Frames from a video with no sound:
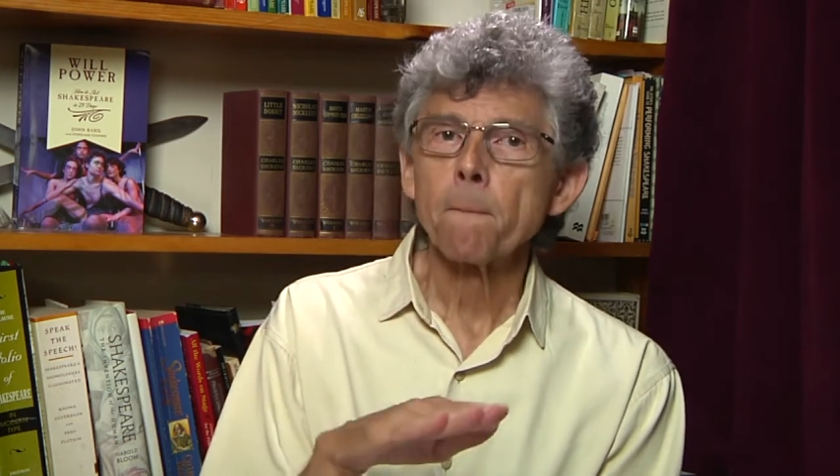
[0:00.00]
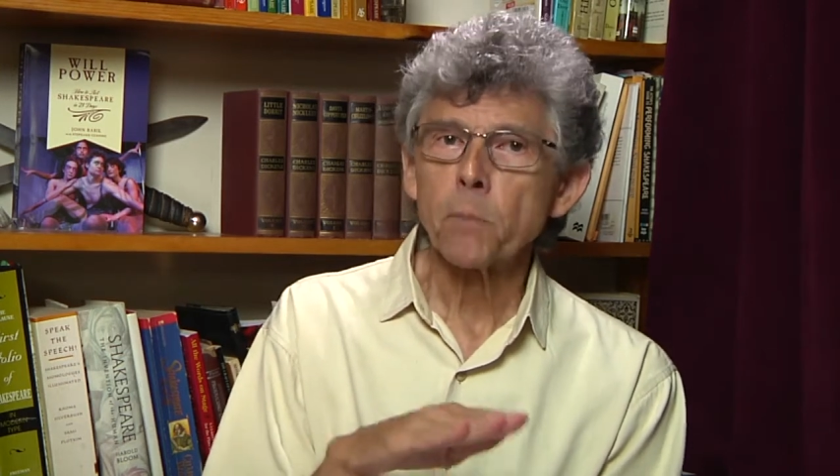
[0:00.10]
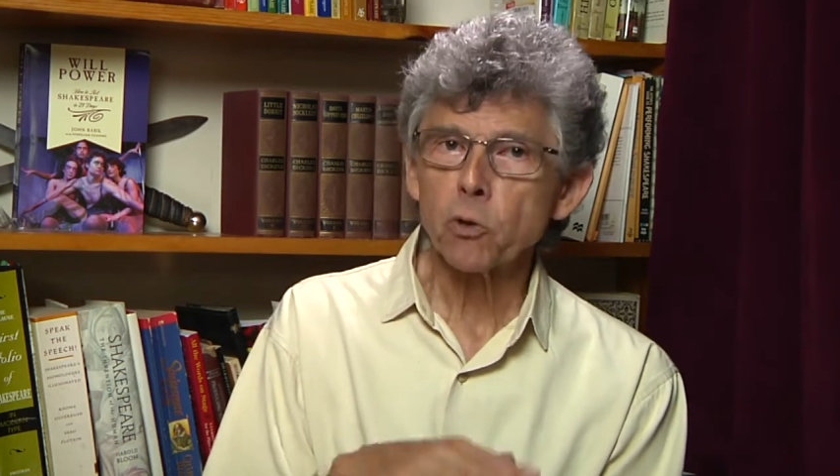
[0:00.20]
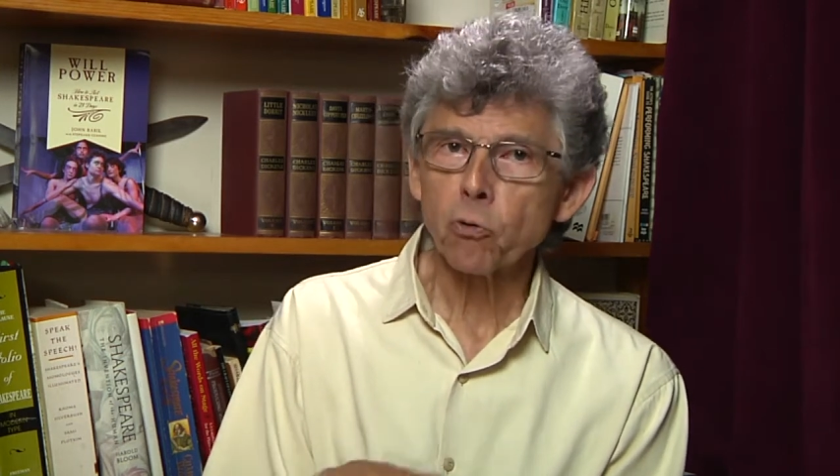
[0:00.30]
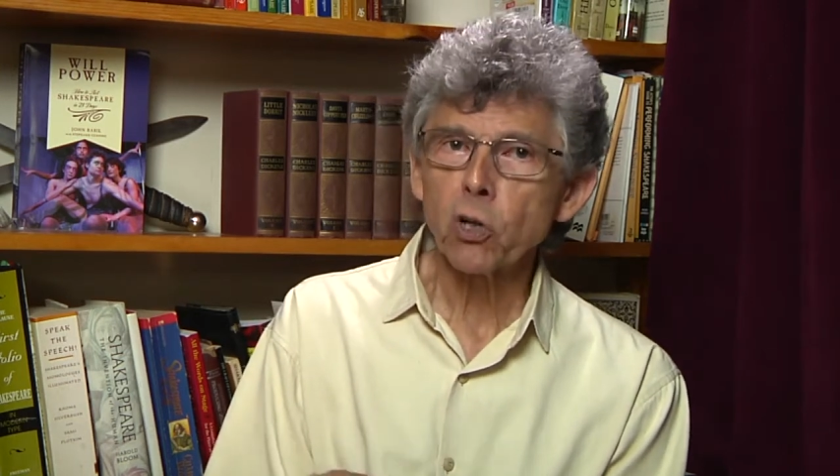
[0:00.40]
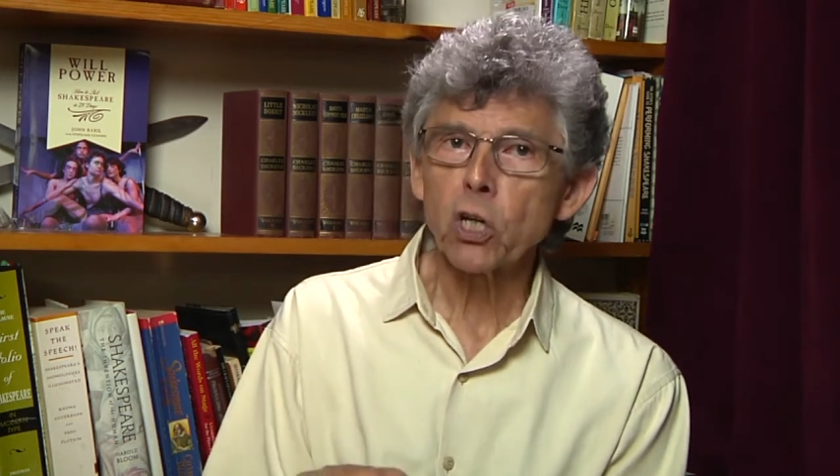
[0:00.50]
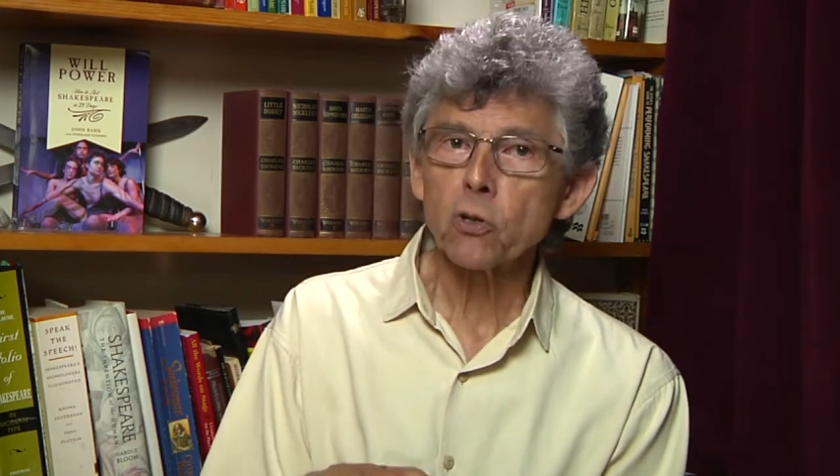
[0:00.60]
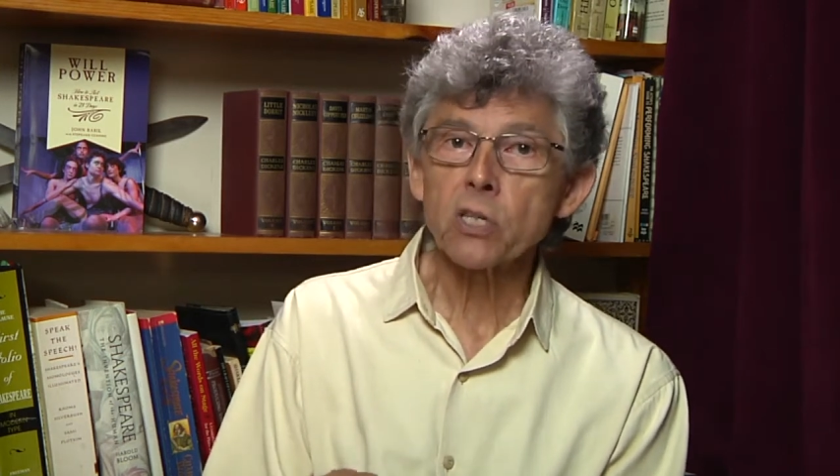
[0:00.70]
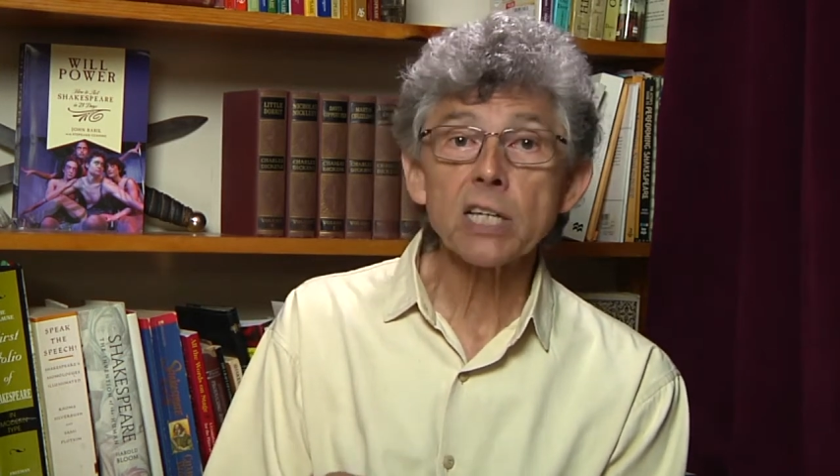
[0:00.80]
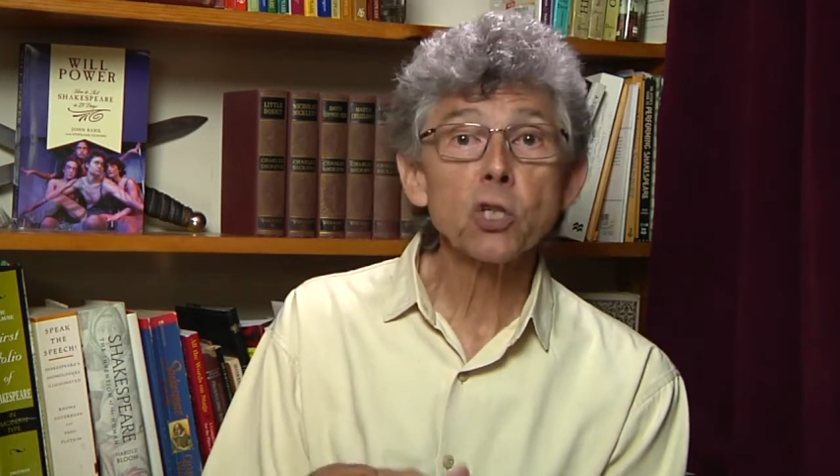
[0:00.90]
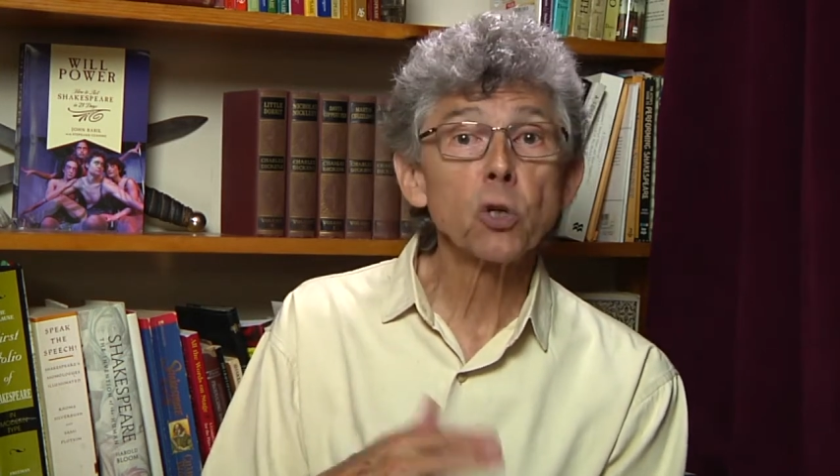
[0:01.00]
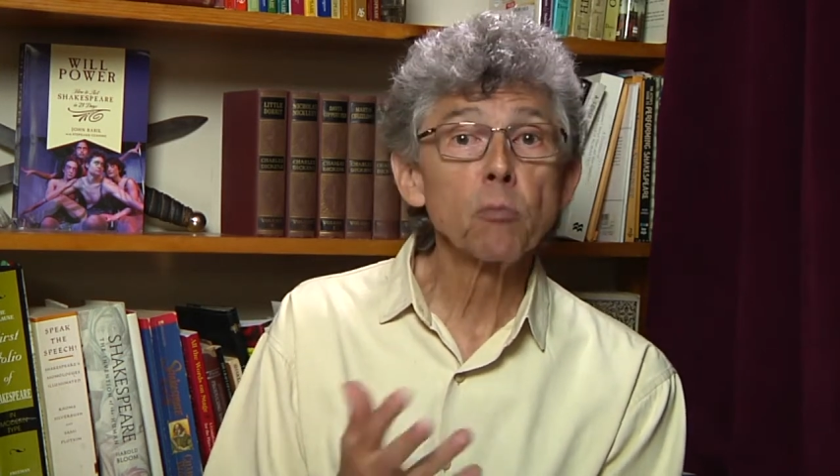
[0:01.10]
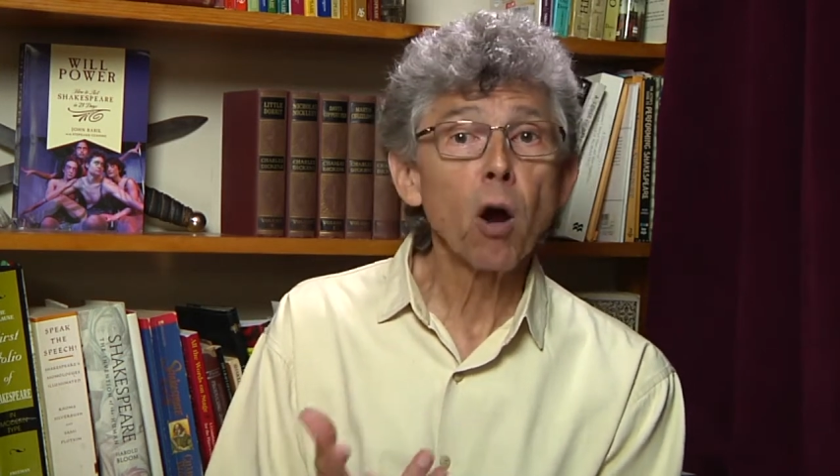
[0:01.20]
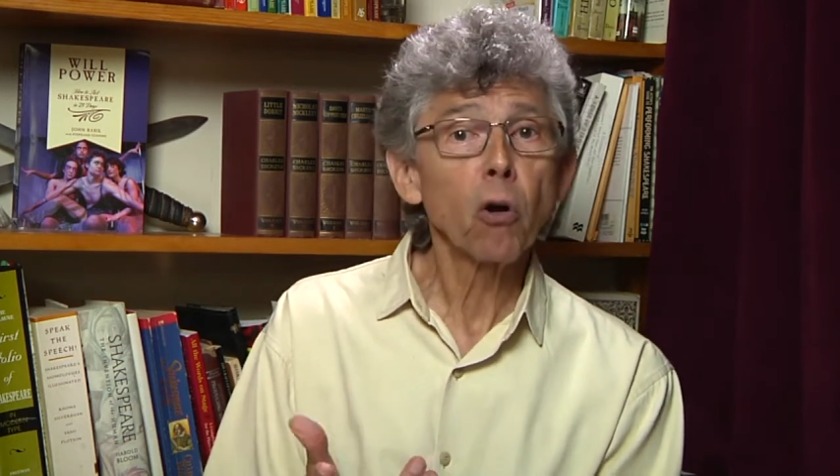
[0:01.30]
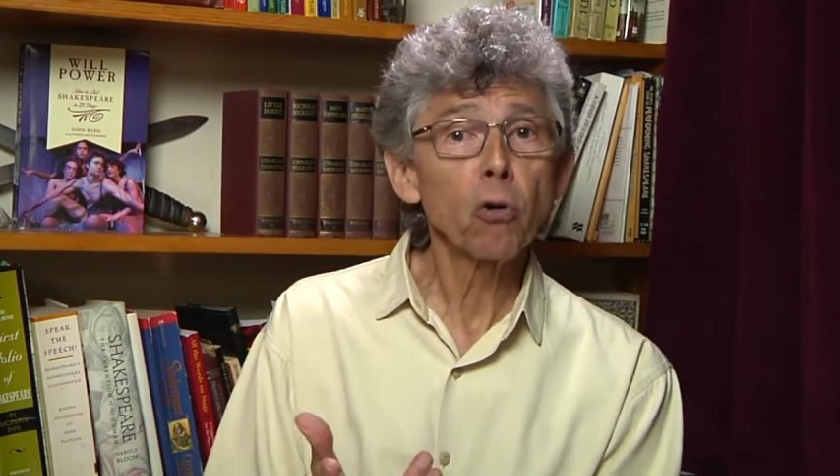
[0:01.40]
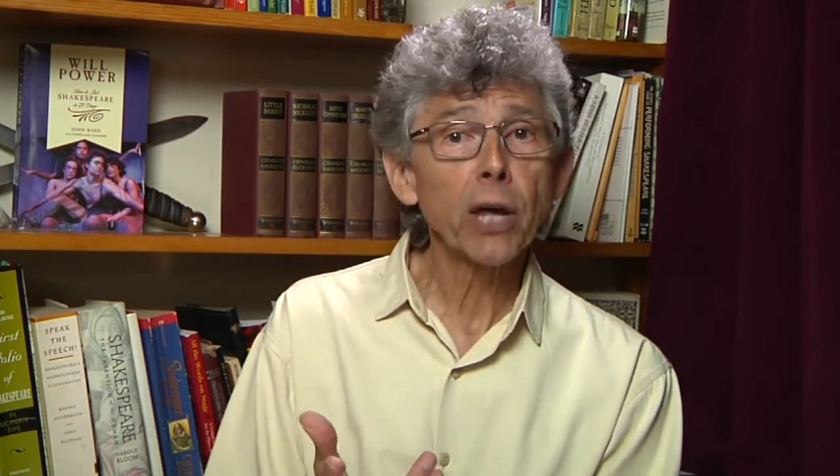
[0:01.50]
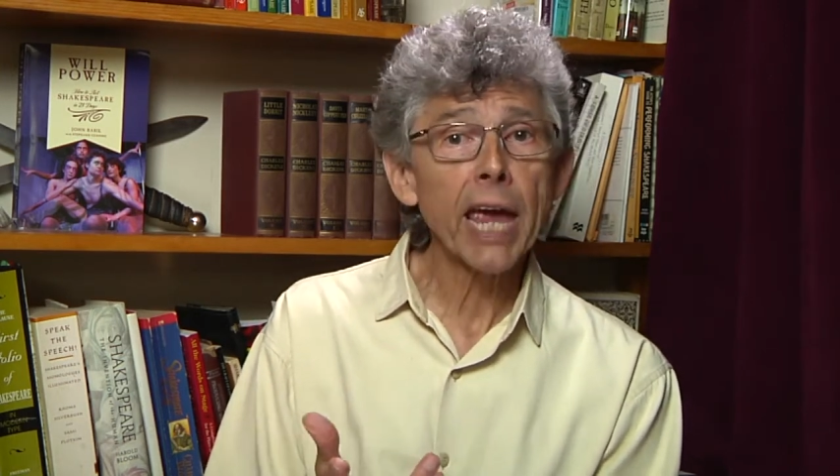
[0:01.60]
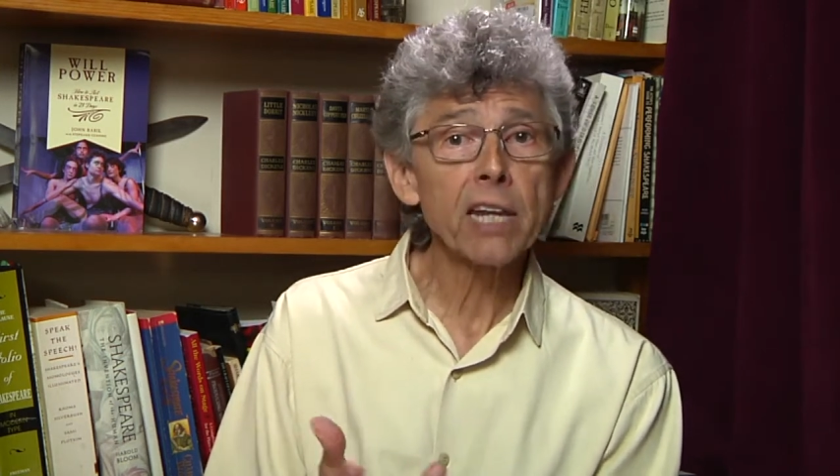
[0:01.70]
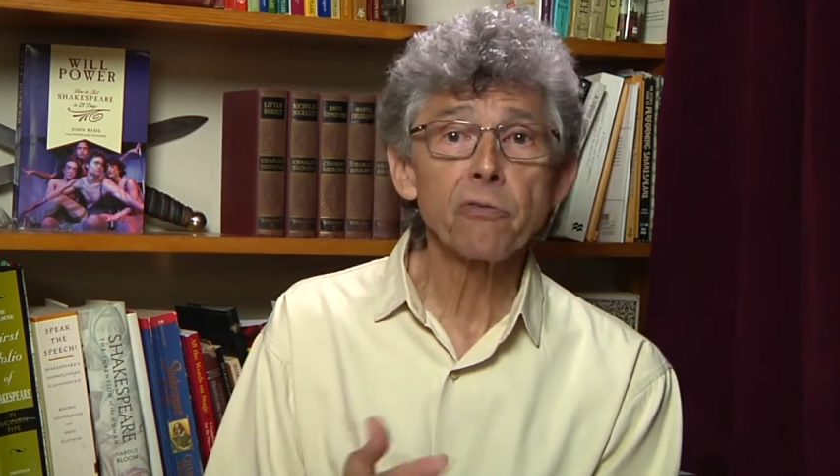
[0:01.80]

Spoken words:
Petruchio says, good morrow, Kate,